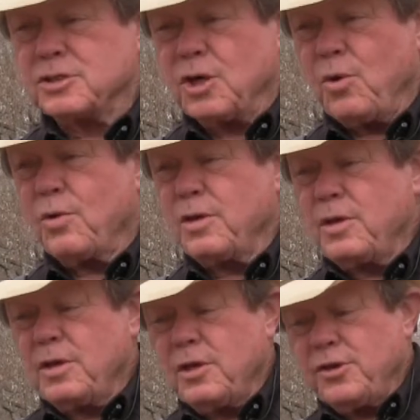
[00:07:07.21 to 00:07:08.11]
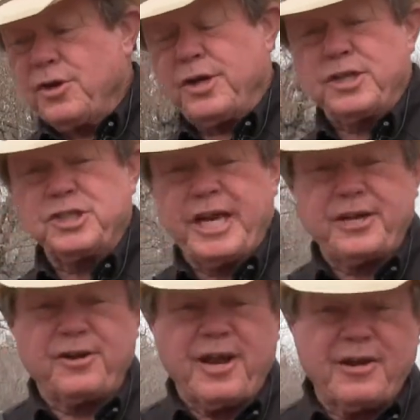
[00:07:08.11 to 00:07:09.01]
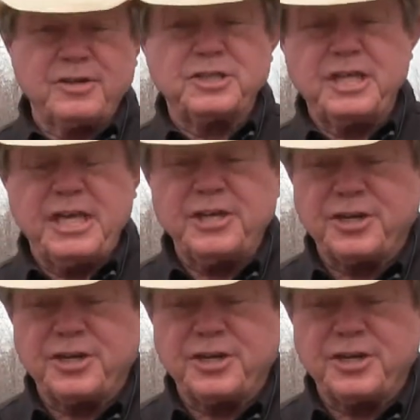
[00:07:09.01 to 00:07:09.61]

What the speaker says: So you're going to check your guarantee,